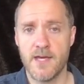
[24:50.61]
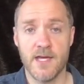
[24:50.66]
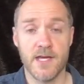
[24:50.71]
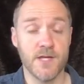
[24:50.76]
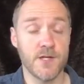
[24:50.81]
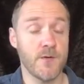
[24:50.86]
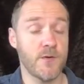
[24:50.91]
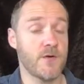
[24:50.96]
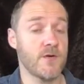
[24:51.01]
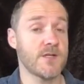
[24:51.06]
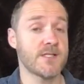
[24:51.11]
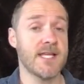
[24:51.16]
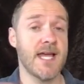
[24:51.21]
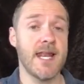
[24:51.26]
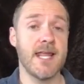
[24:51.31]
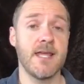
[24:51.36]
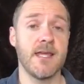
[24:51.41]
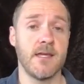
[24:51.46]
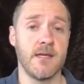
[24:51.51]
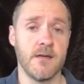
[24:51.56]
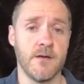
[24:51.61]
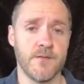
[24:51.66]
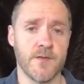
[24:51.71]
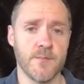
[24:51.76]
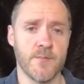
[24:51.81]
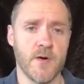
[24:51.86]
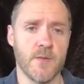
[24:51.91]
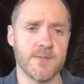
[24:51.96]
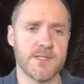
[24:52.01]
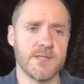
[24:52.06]
You can do it across any of the
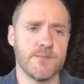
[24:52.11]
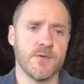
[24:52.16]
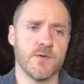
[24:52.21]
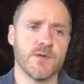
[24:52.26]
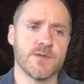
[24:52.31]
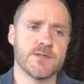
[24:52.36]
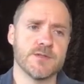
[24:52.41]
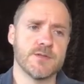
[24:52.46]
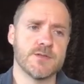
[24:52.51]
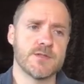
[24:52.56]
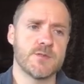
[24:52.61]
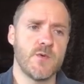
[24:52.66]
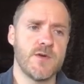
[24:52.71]
property portals.